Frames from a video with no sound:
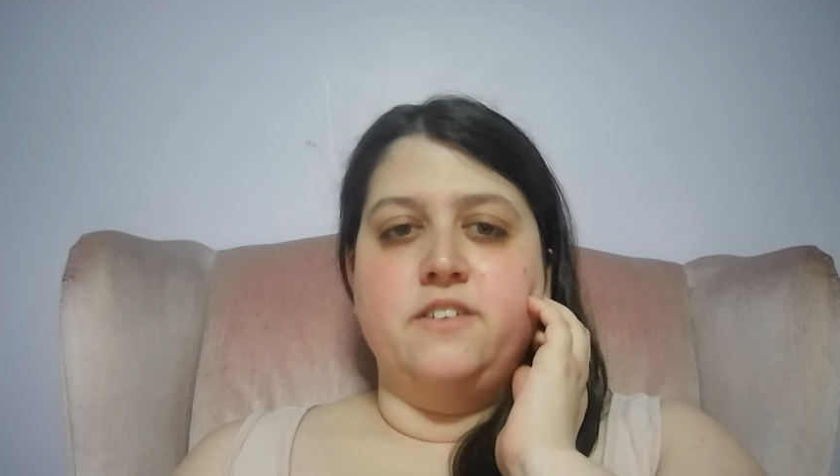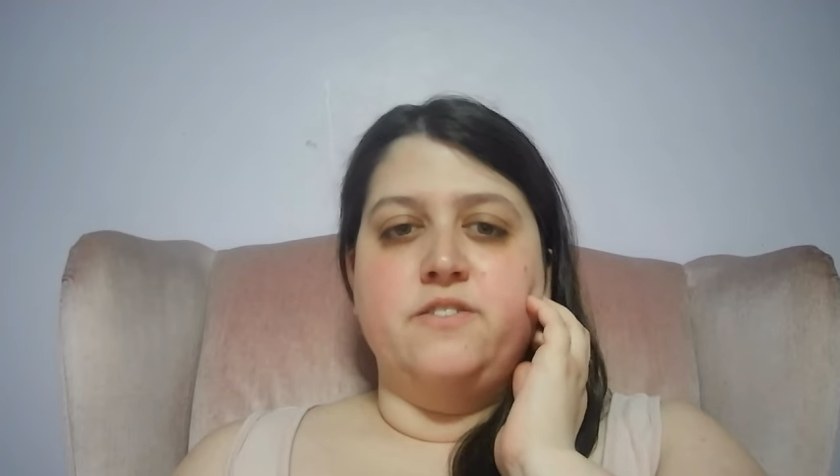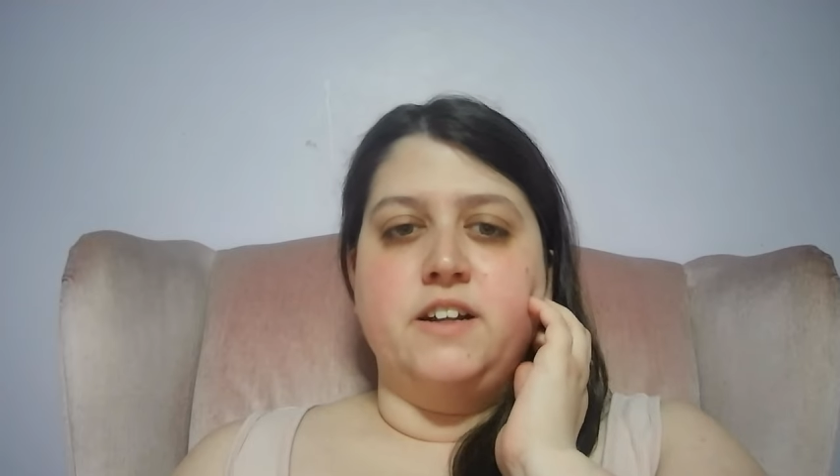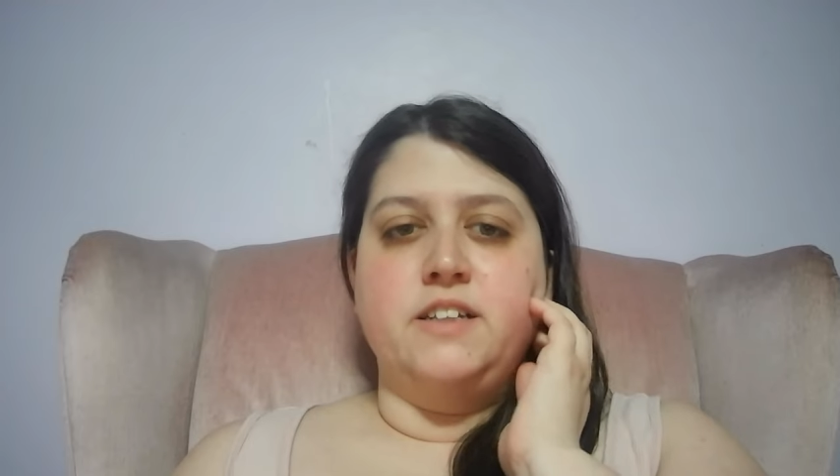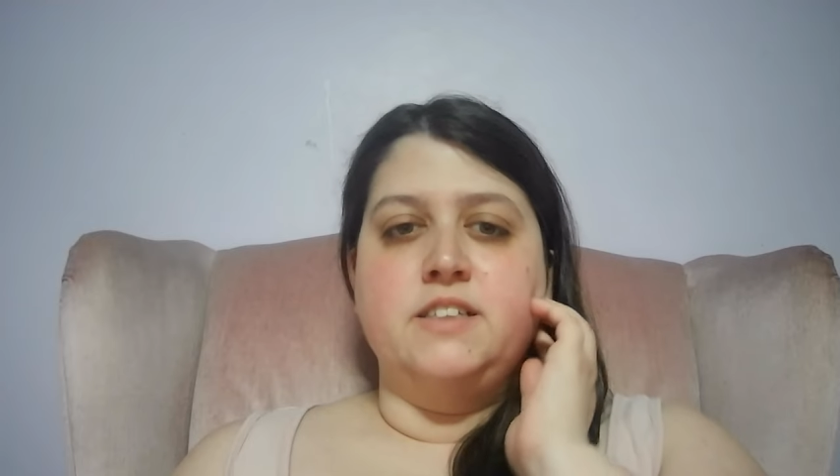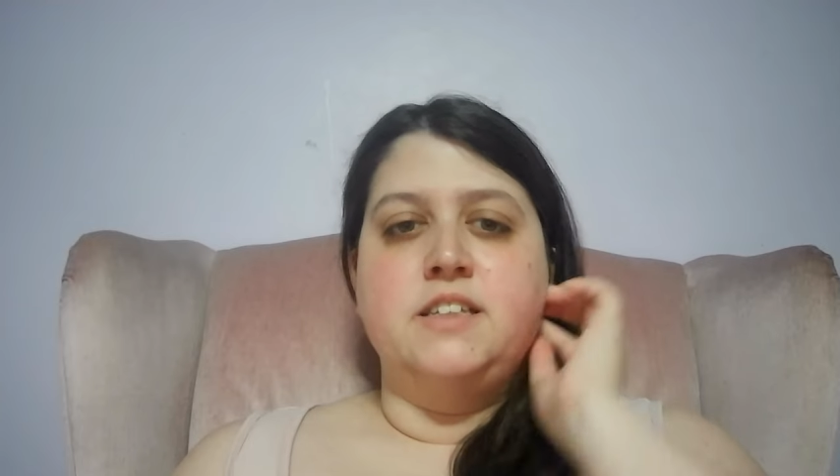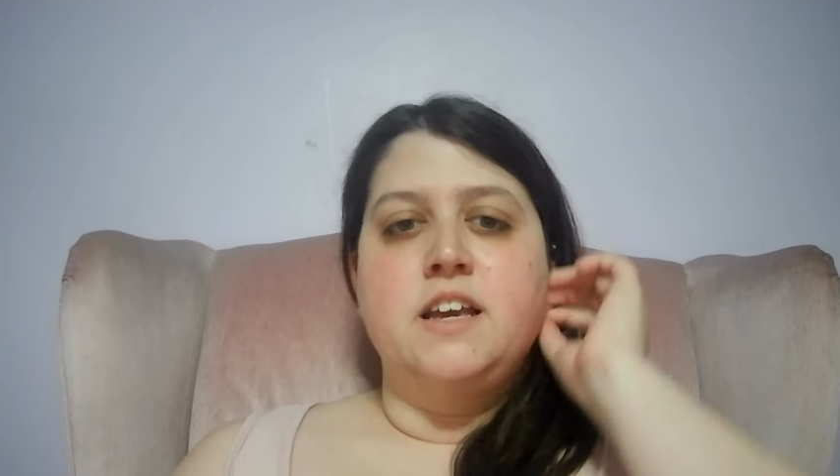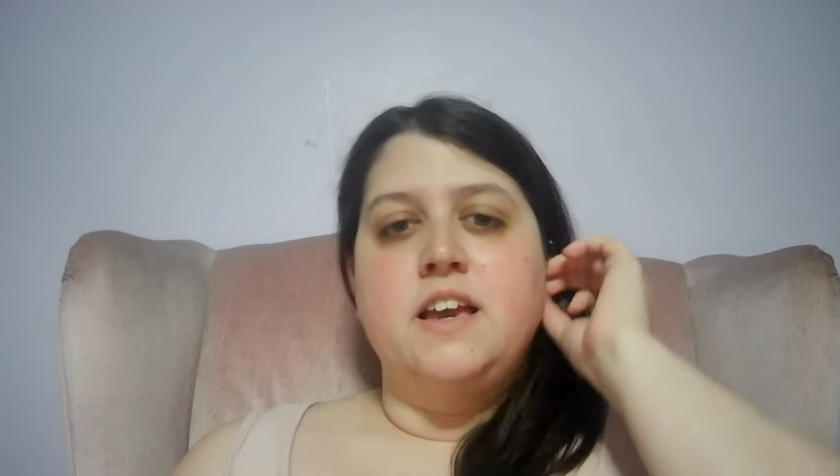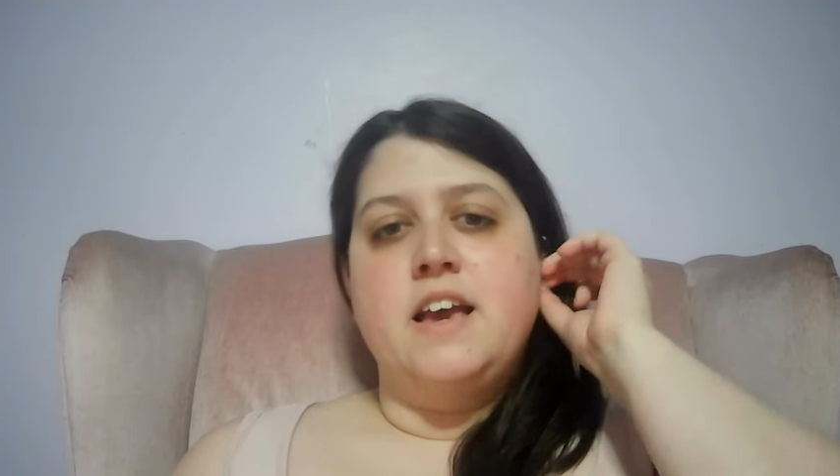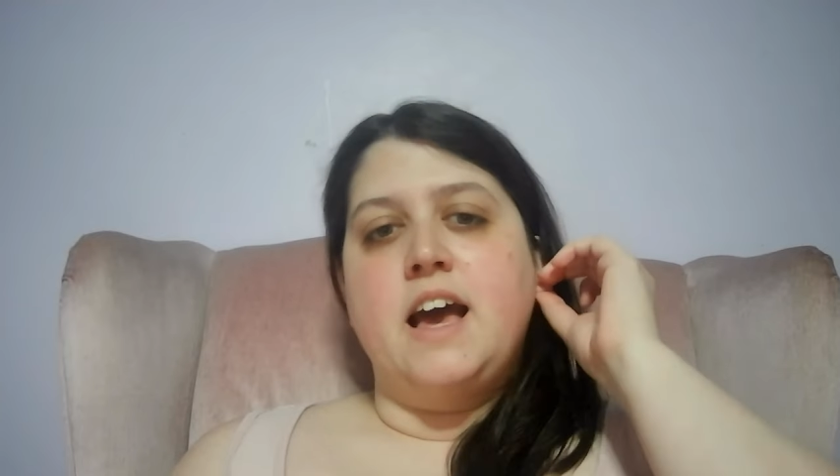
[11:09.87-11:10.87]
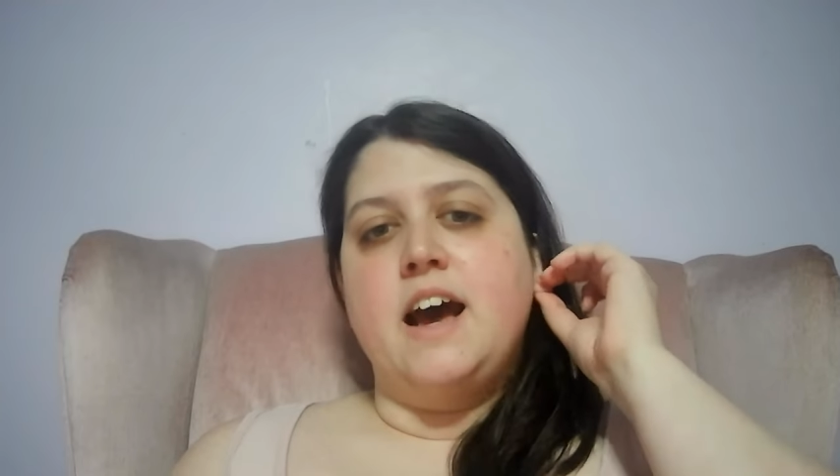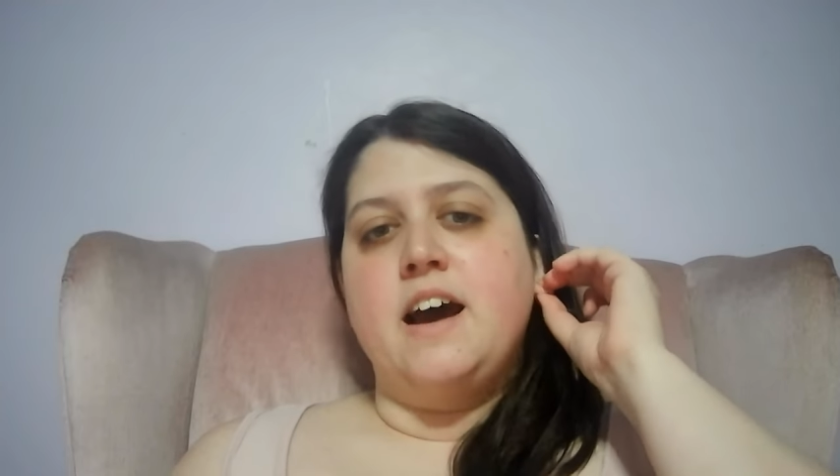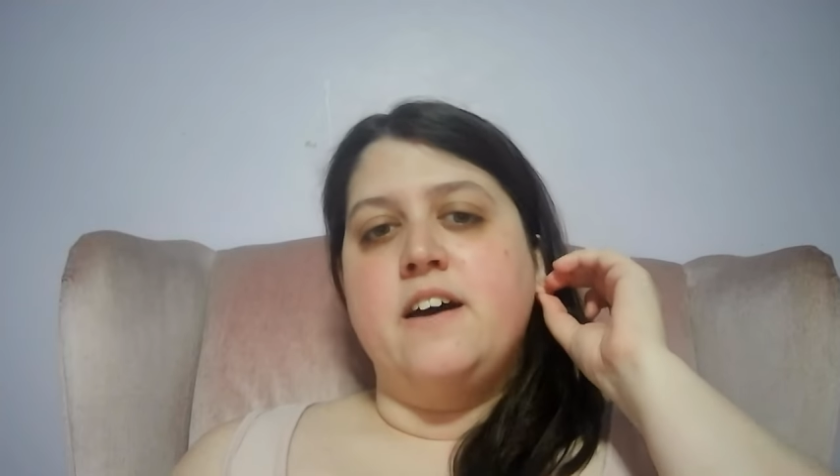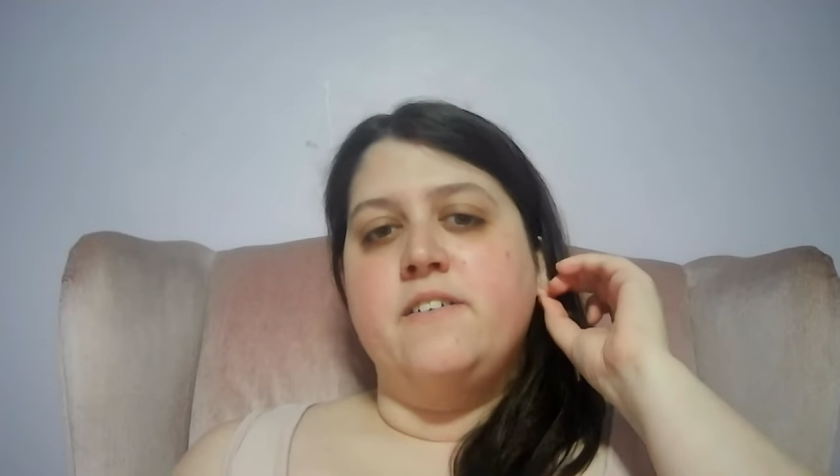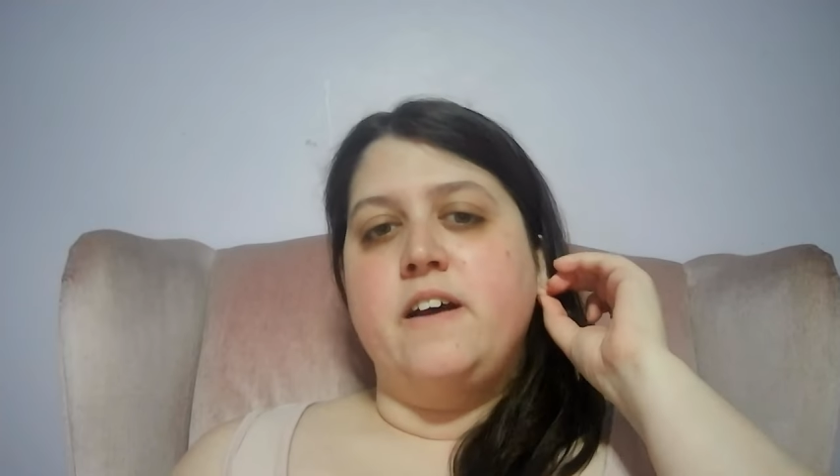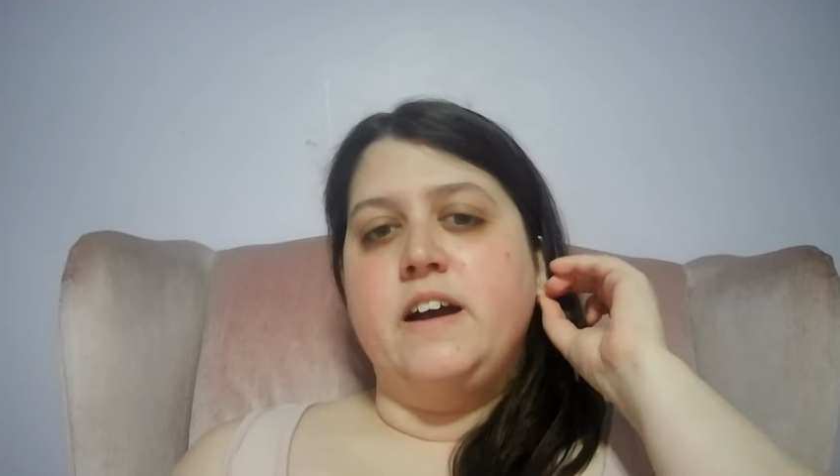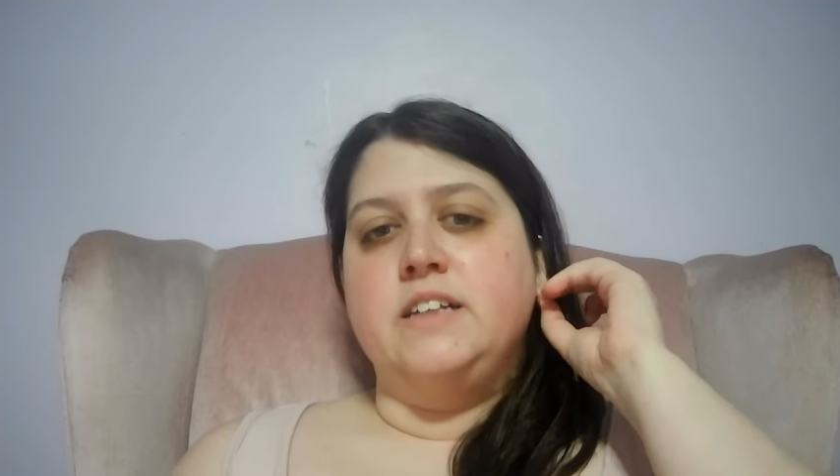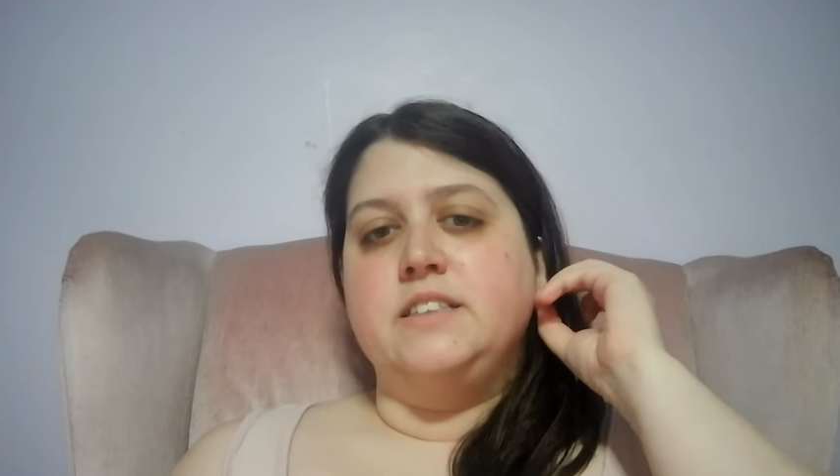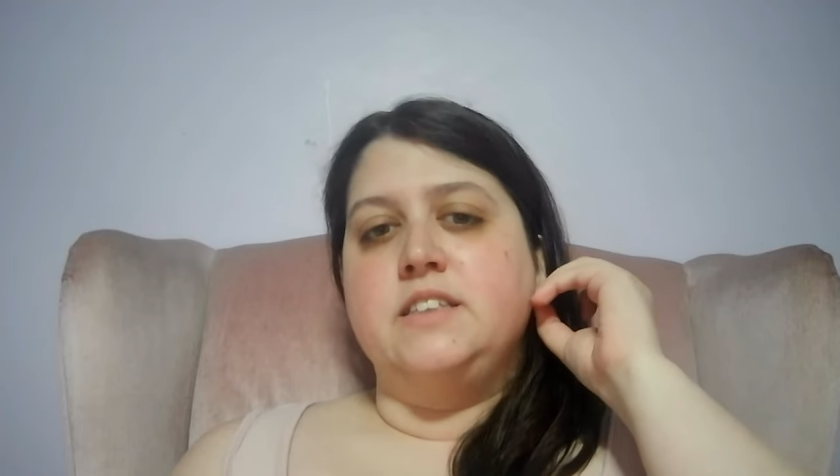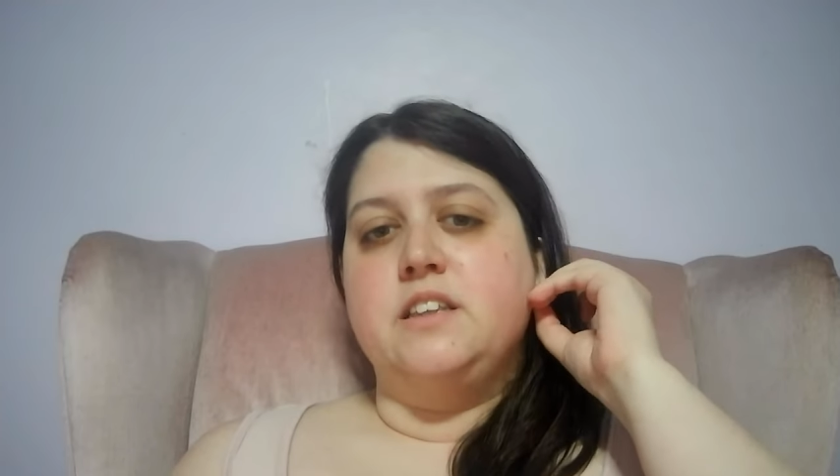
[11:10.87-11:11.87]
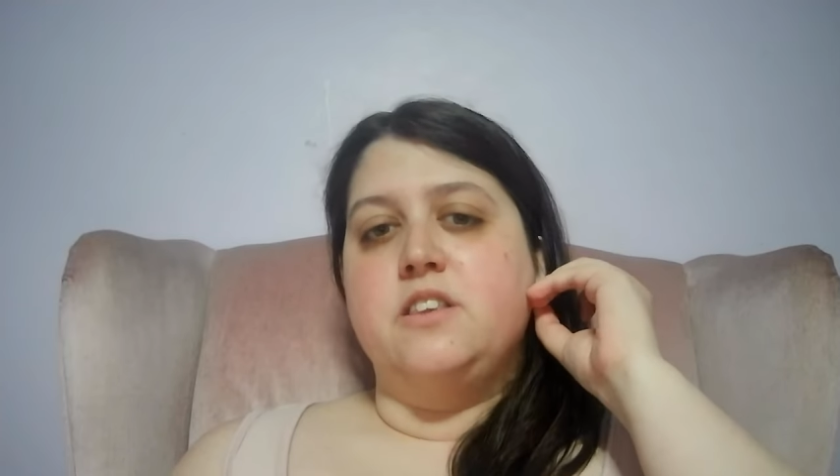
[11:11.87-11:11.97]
friends has